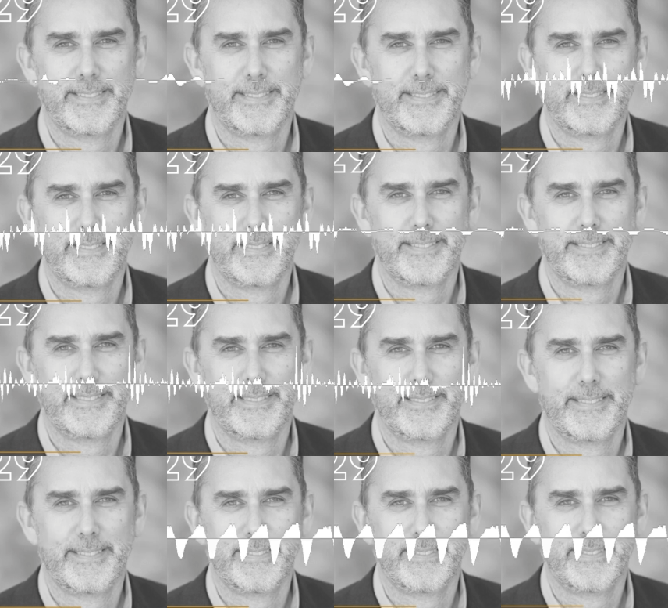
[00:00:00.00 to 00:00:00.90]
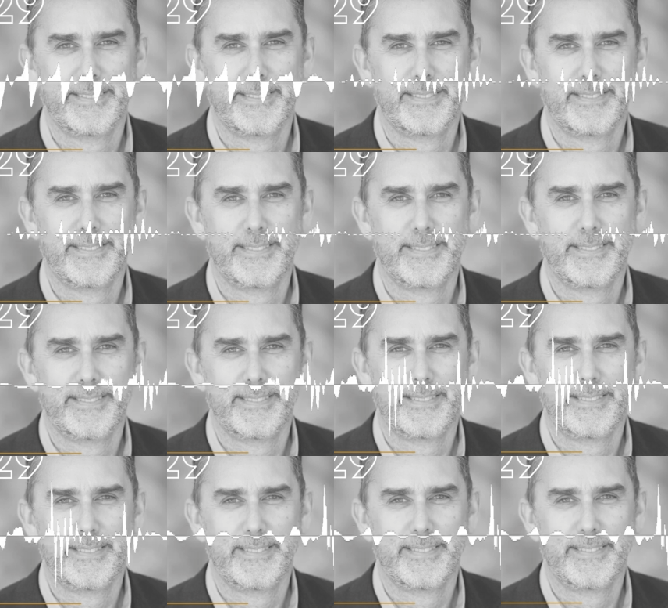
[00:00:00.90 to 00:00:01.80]
another move or
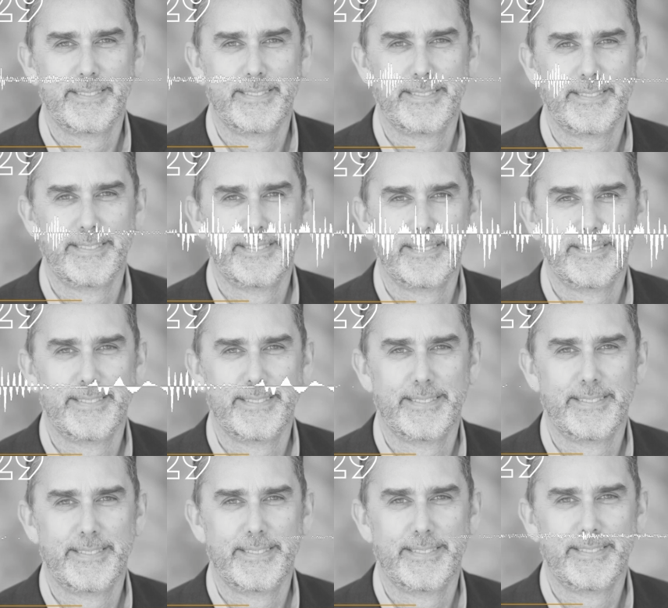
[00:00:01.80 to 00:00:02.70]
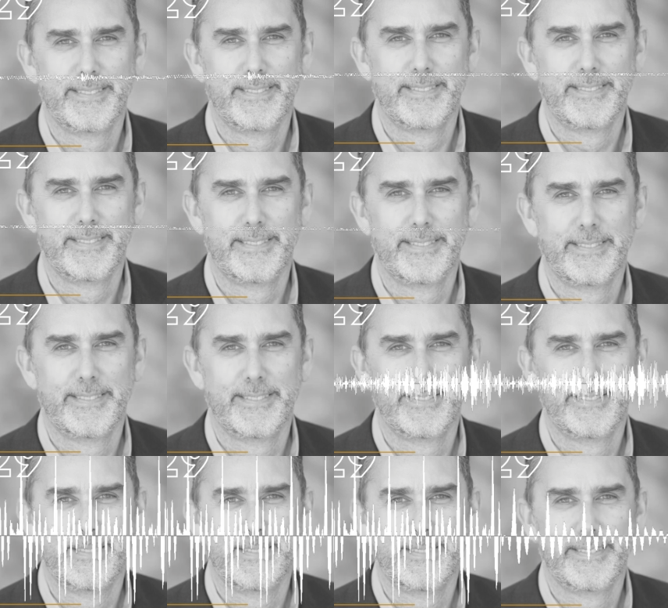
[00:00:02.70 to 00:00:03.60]
development required.
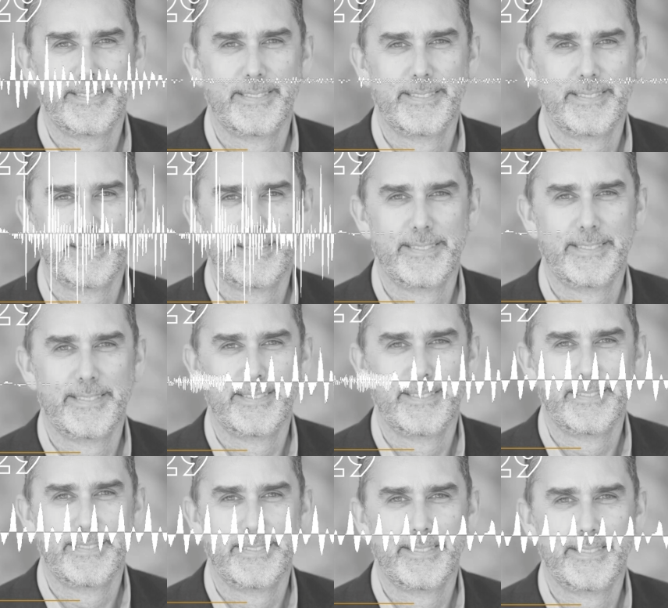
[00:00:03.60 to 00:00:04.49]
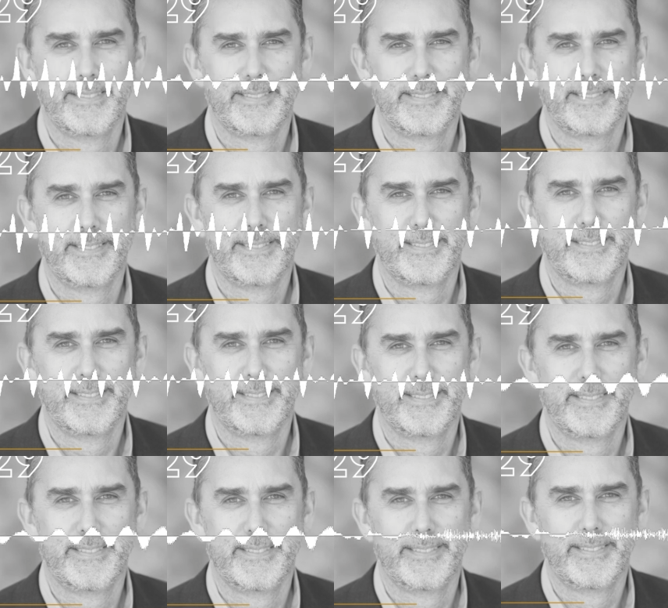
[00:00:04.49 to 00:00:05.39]
So how do
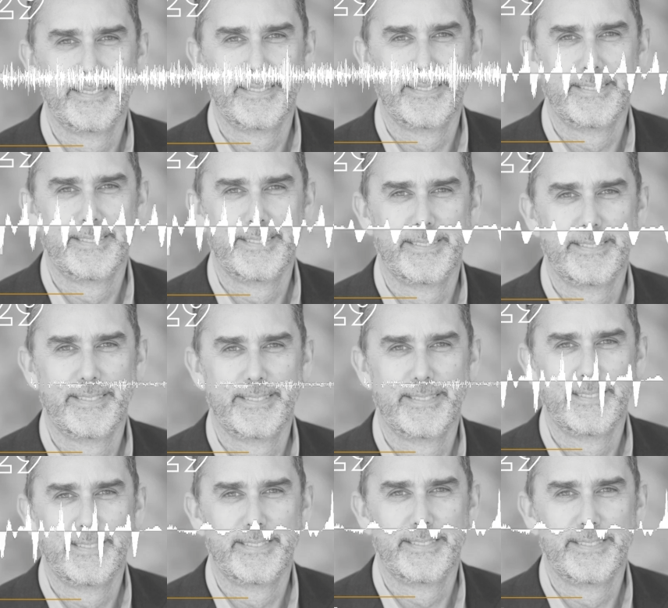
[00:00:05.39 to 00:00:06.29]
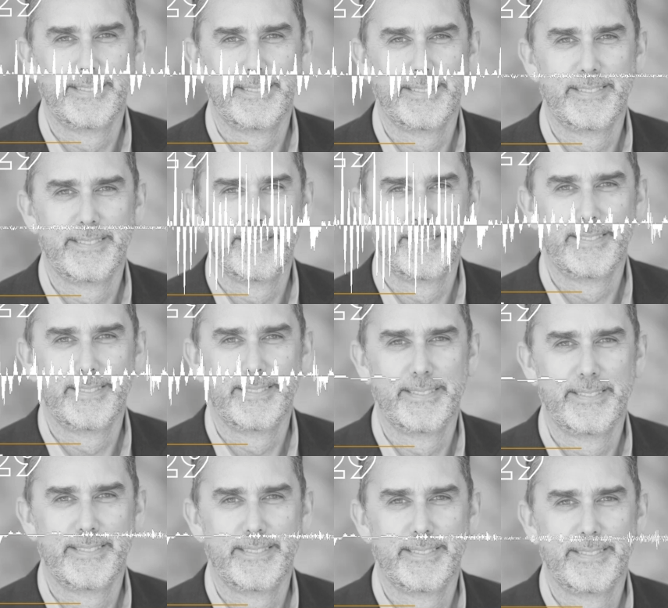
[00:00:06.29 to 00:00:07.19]
you have seen people
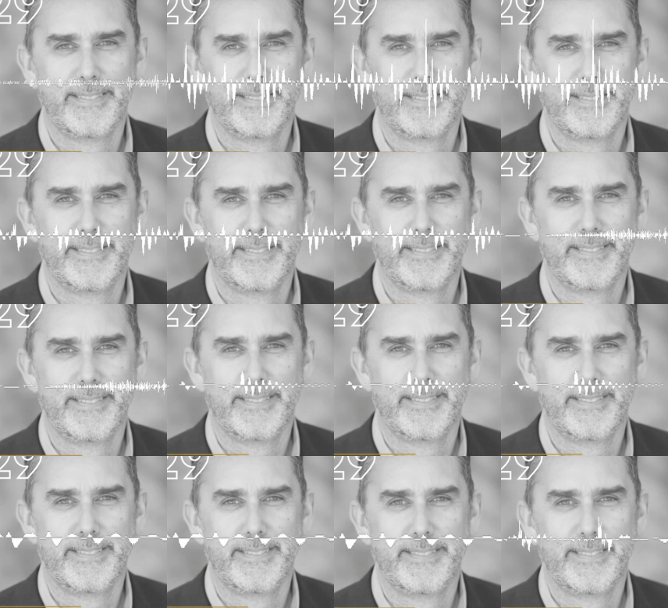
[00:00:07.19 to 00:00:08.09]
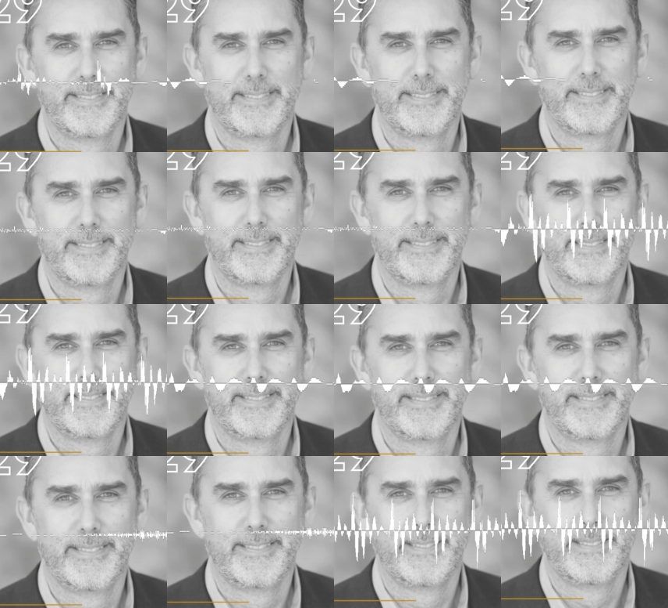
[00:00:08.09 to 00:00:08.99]
following these trails and
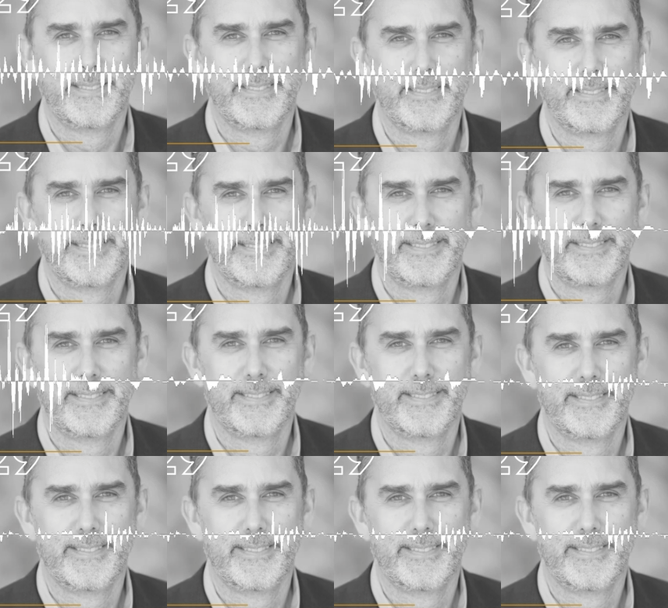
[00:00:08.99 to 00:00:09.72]
following, let's say, the guidance